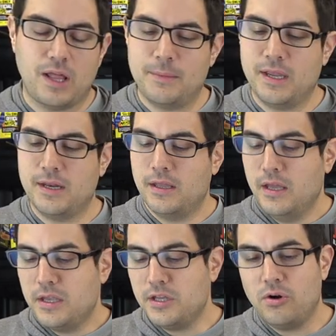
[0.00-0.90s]
I mean,
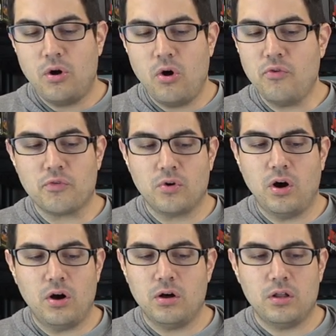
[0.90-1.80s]
you know,
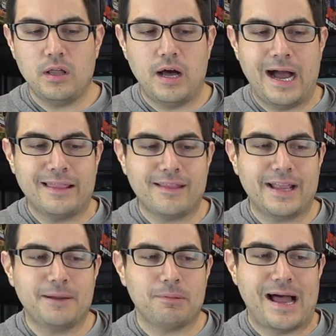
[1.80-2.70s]
overall, I
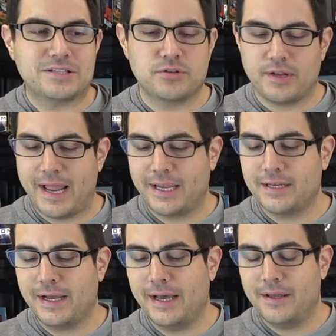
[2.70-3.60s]
like a blaster that I
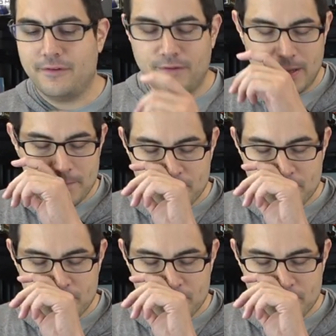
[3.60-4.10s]
can kind of,